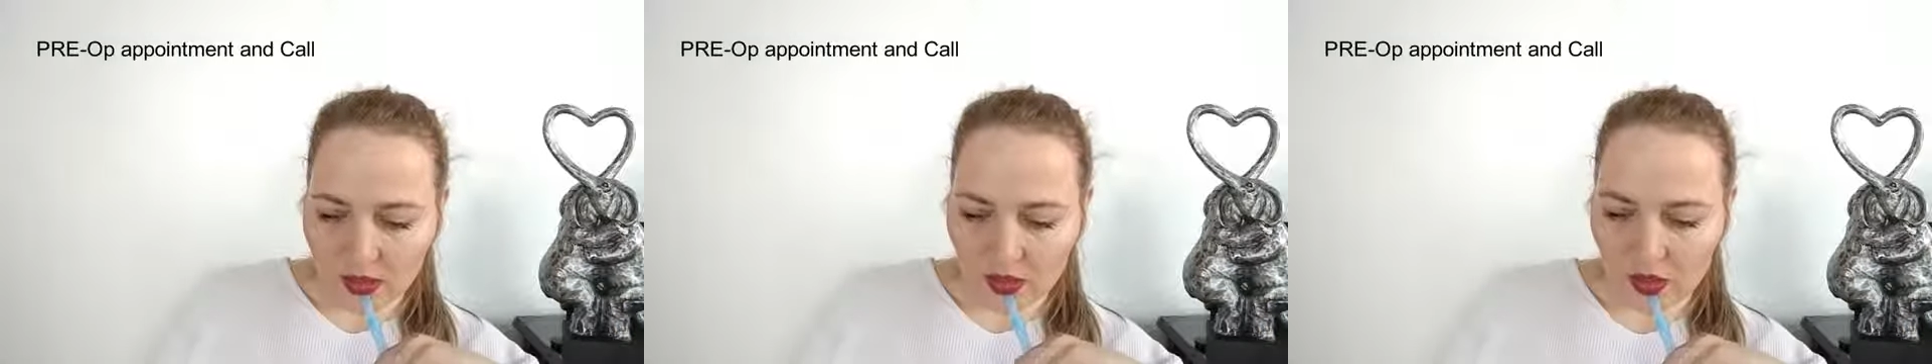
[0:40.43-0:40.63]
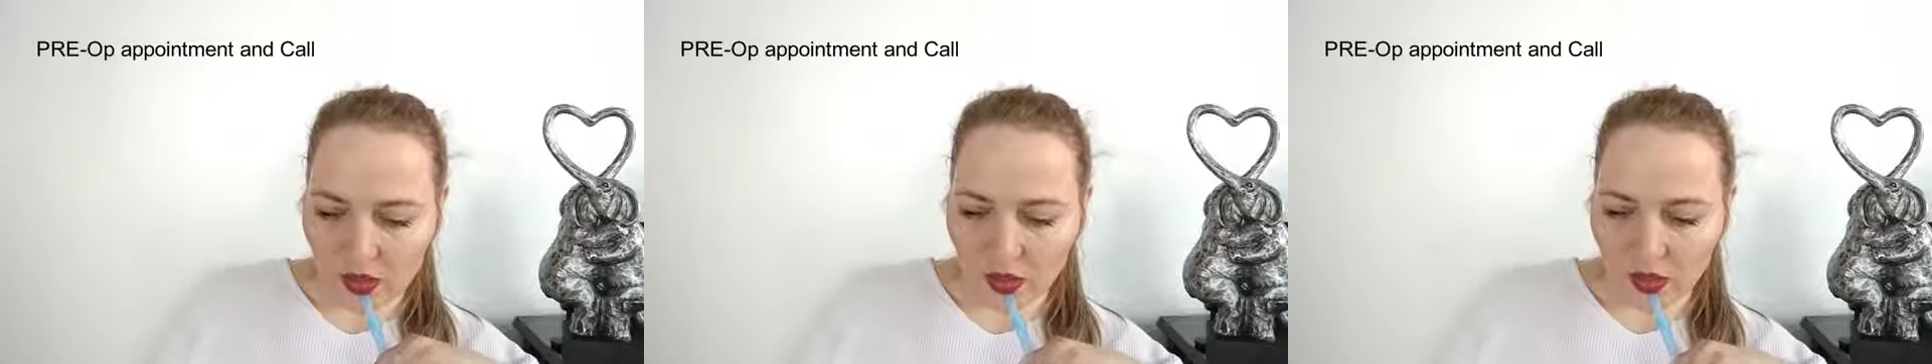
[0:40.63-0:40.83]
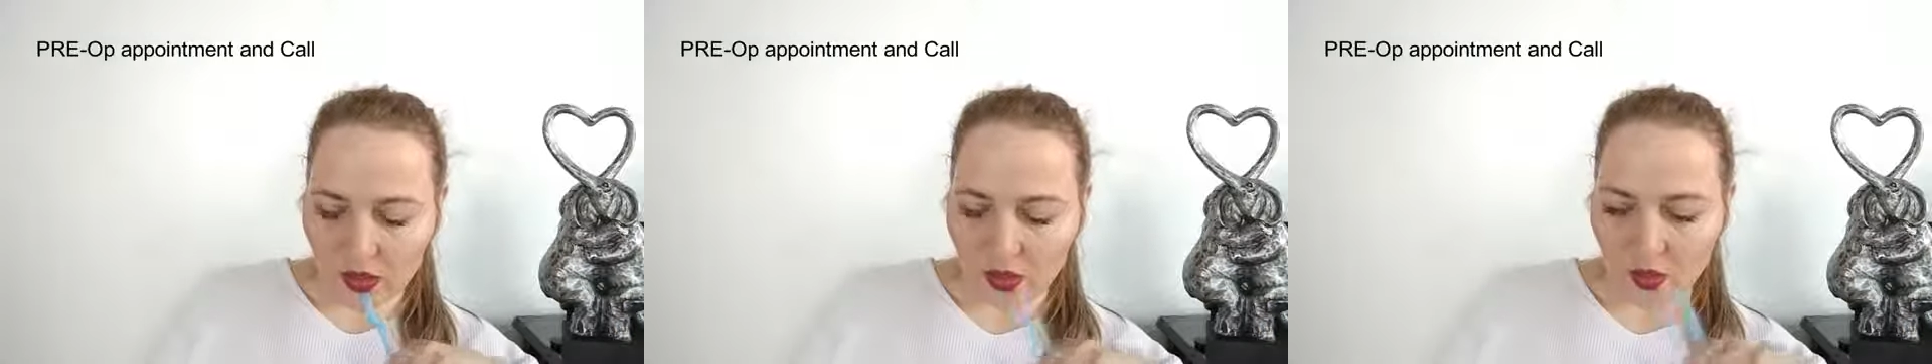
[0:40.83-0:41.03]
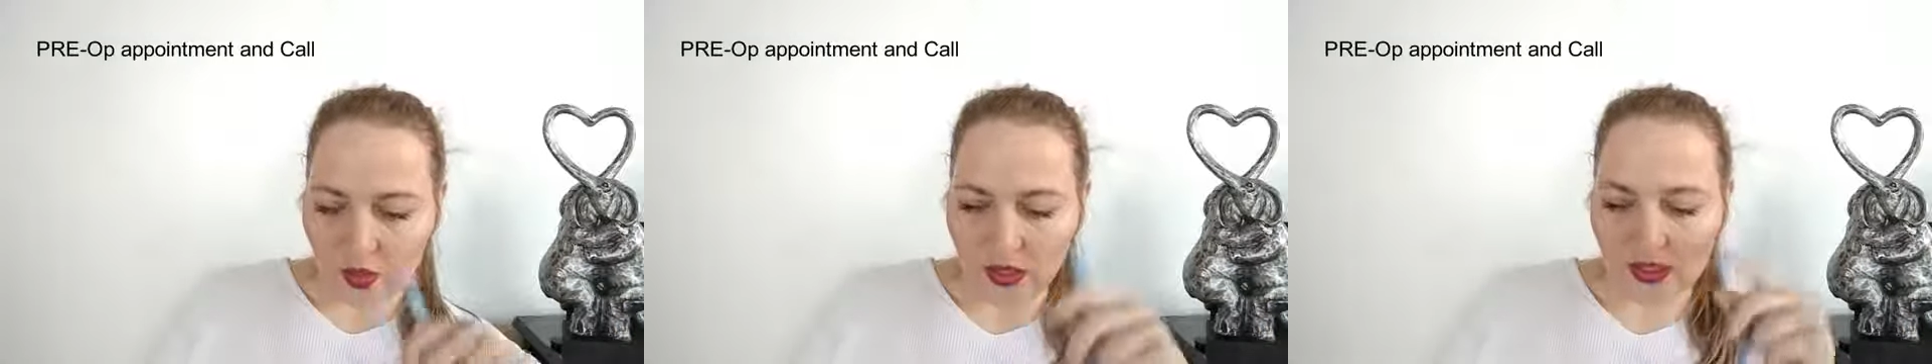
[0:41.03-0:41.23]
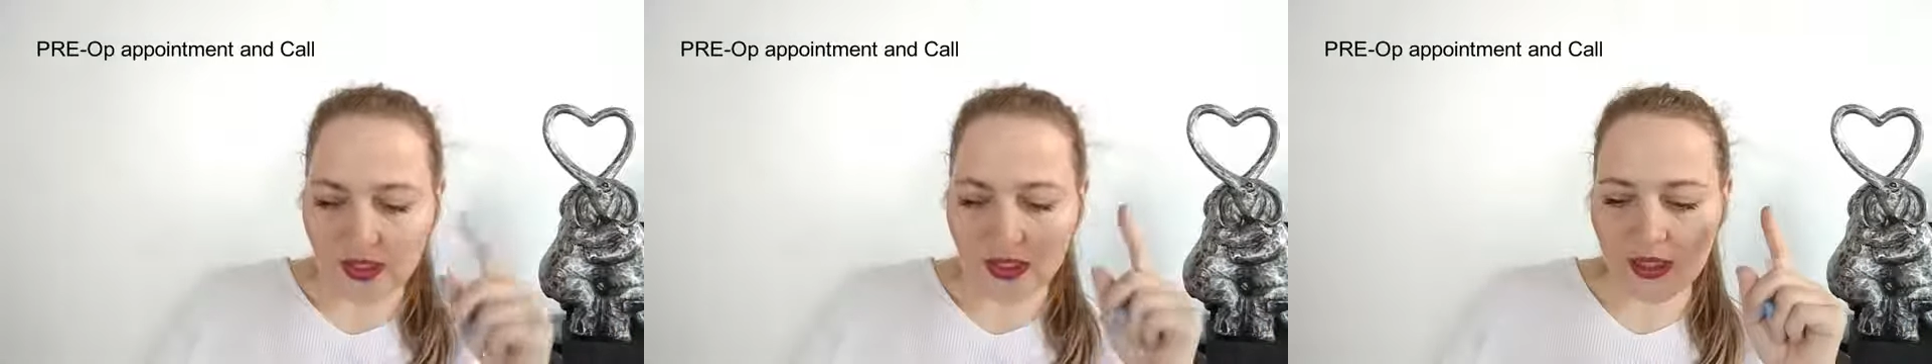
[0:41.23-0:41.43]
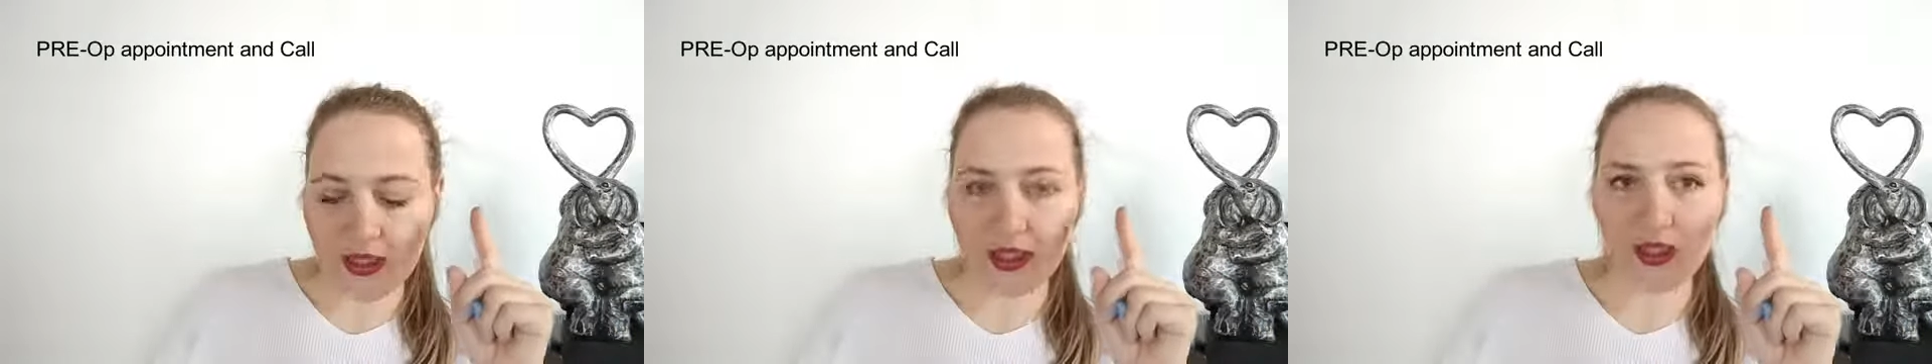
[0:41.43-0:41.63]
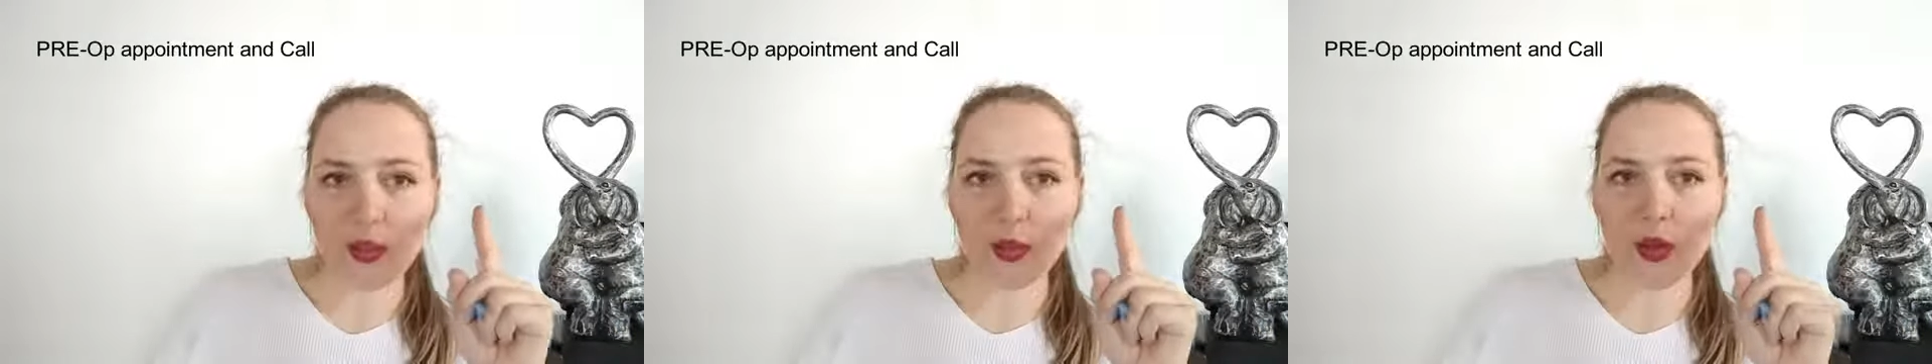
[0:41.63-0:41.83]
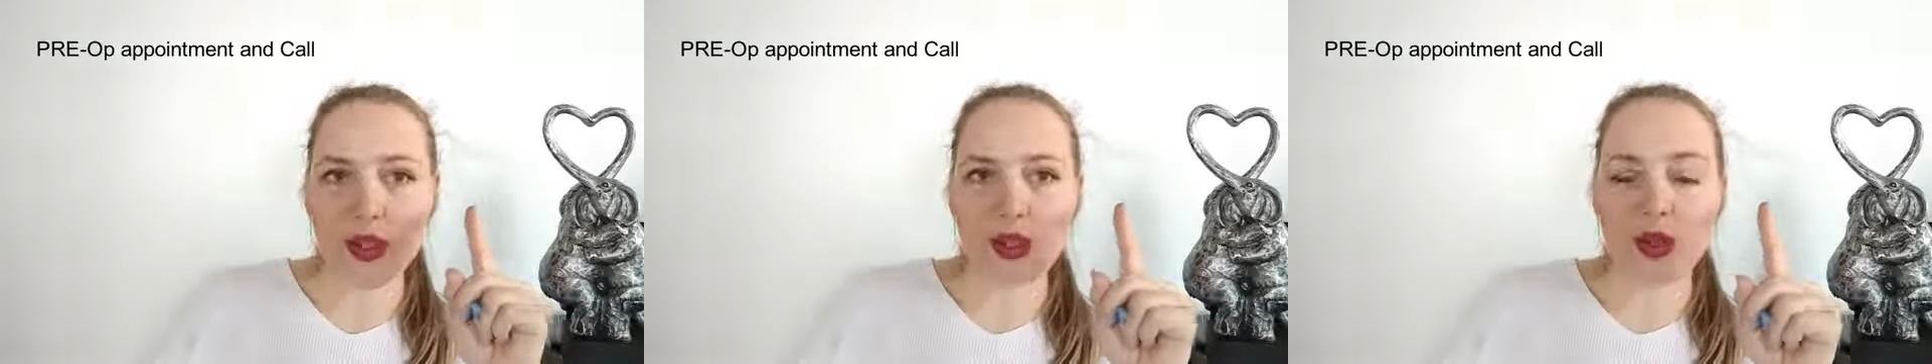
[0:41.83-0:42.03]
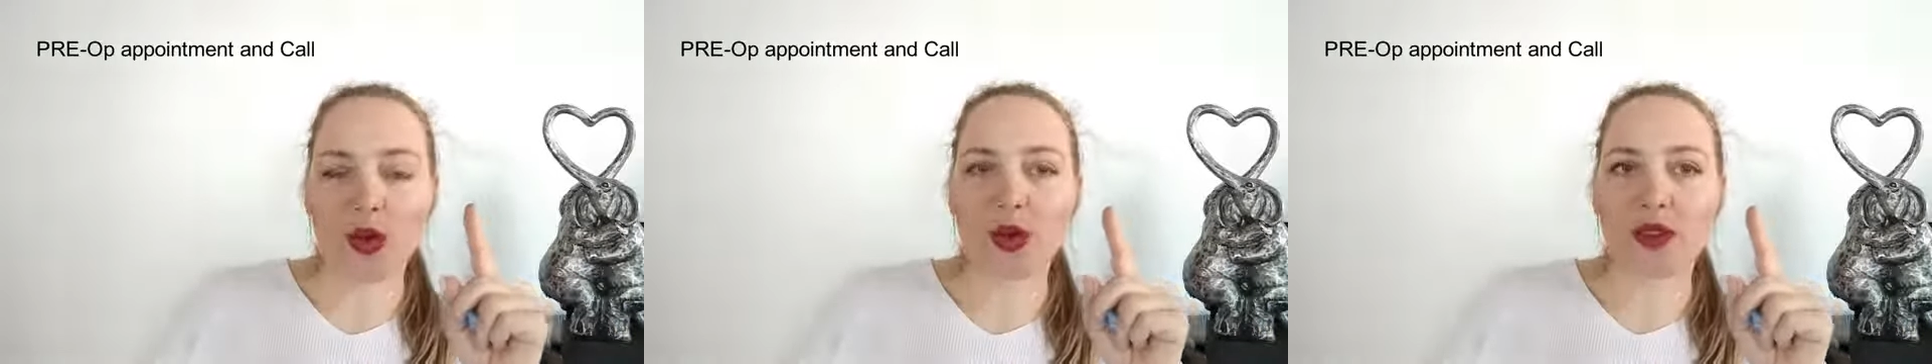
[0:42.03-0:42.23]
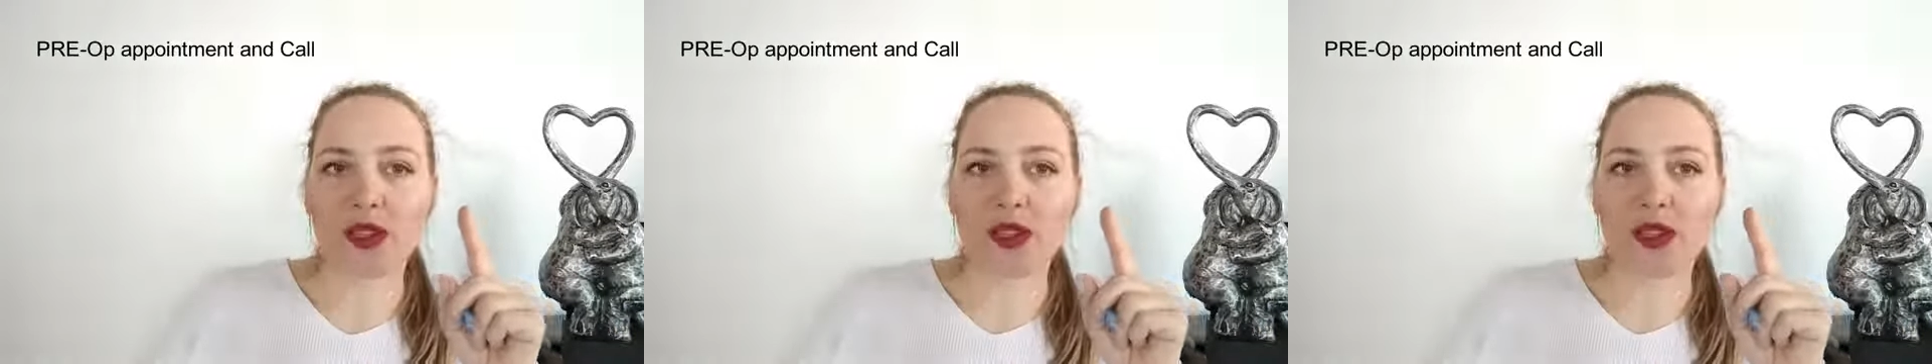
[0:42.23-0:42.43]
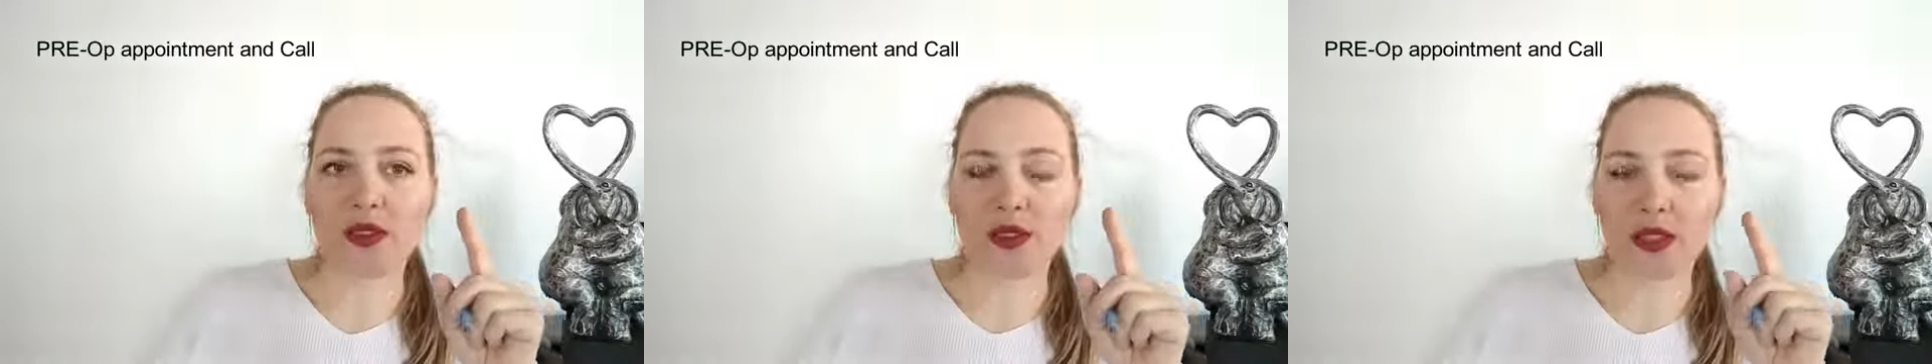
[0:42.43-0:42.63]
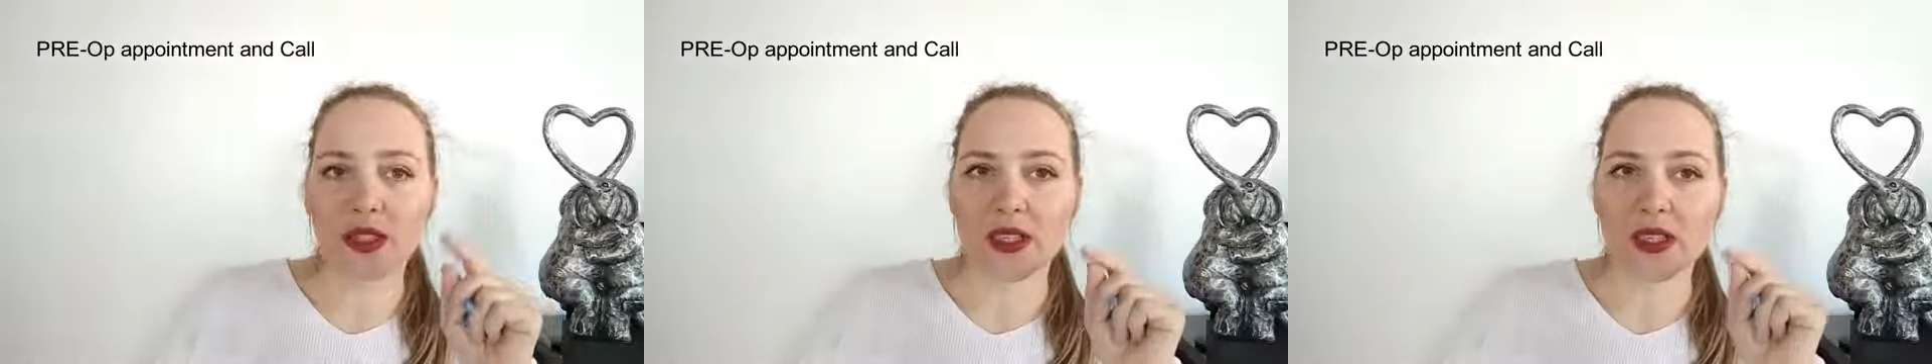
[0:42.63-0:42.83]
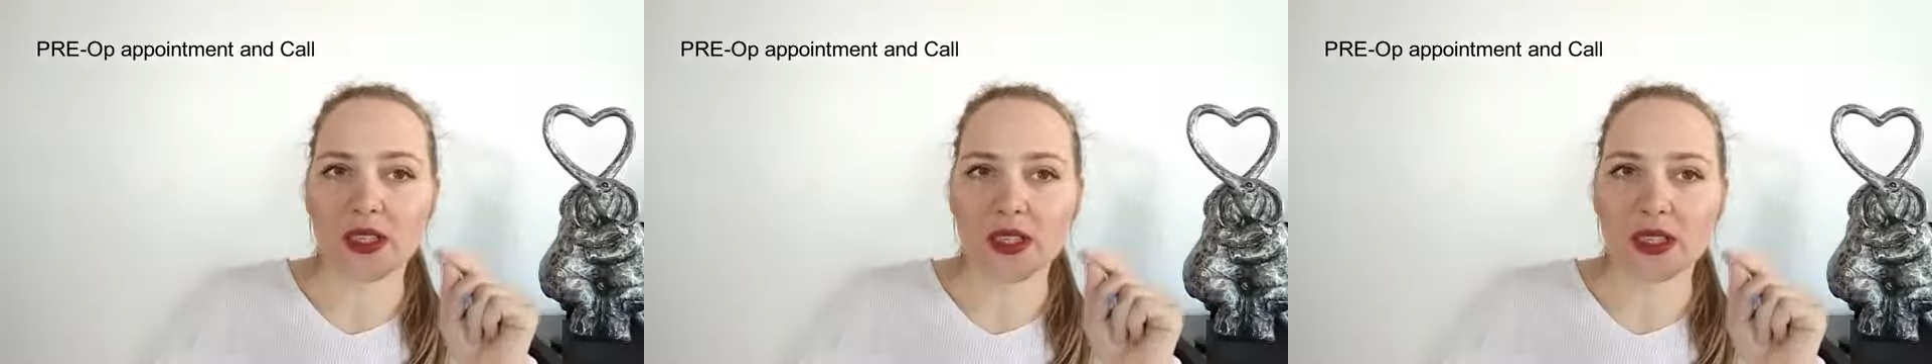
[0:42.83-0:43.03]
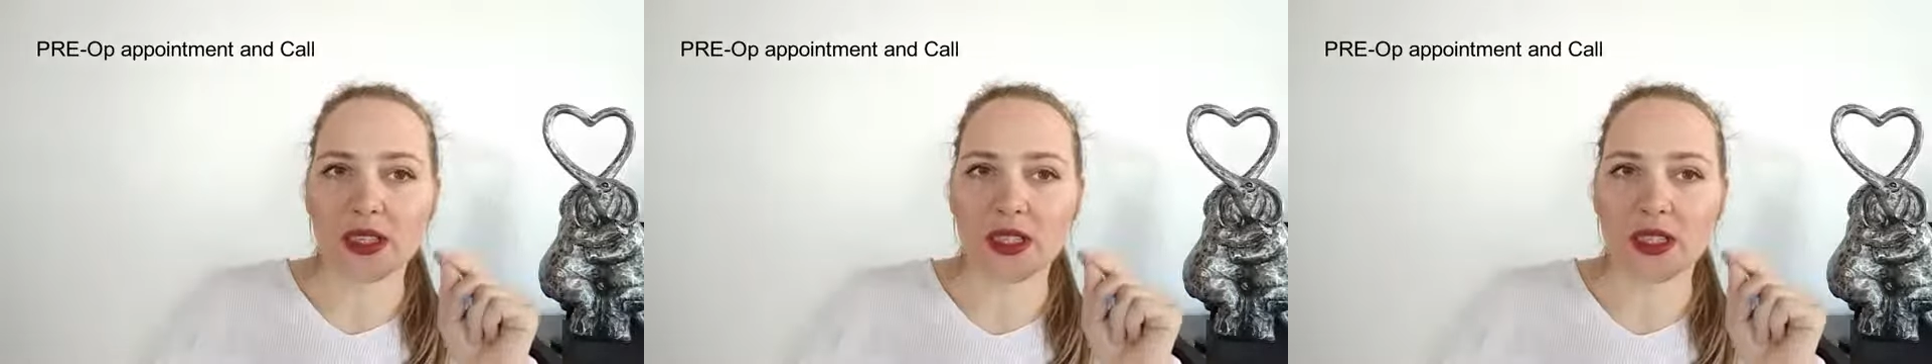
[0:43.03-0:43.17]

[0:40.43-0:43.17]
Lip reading: So, and they, with the only difference